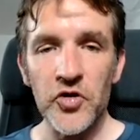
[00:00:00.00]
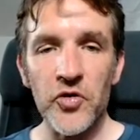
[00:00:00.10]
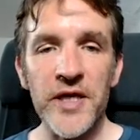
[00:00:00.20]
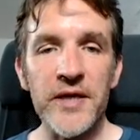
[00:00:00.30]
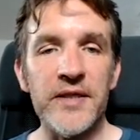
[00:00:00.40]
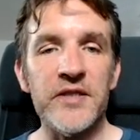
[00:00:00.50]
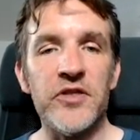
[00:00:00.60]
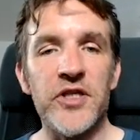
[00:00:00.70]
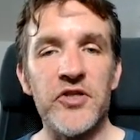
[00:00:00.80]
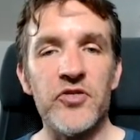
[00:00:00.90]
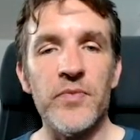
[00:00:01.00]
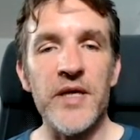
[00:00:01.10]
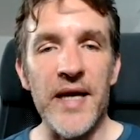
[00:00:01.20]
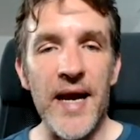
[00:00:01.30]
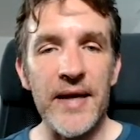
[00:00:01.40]
So here it suggests
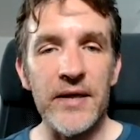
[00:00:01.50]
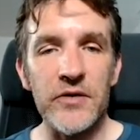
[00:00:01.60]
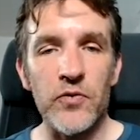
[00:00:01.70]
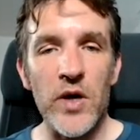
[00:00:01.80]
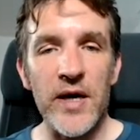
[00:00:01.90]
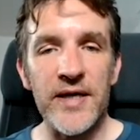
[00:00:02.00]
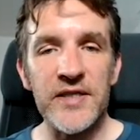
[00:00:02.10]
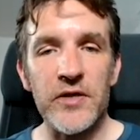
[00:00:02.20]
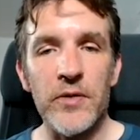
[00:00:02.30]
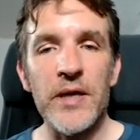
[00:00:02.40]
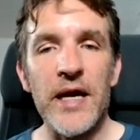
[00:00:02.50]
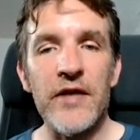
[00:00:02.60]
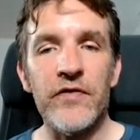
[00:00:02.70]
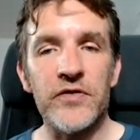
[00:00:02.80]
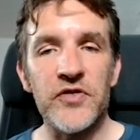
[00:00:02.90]
to me Enerwise, a
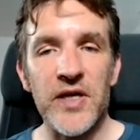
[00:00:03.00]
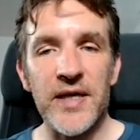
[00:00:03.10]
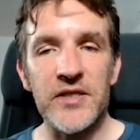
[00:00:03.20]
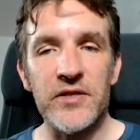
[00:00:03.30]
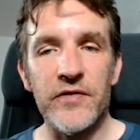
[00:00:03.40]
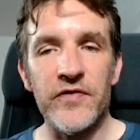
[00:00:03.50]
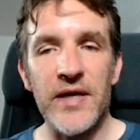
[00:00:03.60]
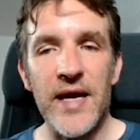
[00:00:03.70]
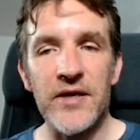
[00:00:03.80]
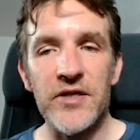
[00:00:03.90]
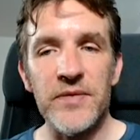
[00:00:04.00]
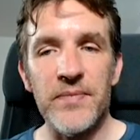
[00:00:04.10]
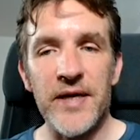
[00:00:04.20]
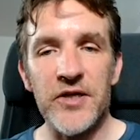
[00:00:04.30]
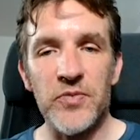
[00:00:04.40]
behavioral science-driven
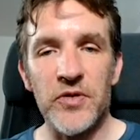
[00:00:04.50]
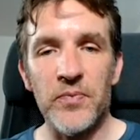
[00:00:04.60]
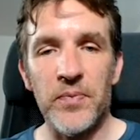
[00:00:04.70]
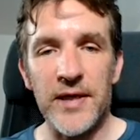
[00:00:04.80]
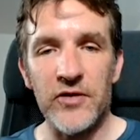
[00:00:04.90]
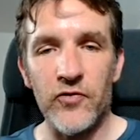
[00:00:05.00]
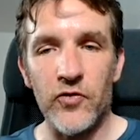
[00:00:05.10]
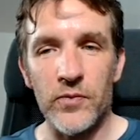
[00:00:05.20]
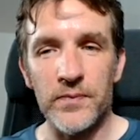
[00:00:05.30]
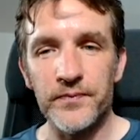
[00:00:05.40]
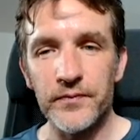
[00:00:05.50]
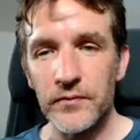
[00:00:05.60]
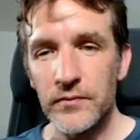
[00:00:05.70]
energy management platform.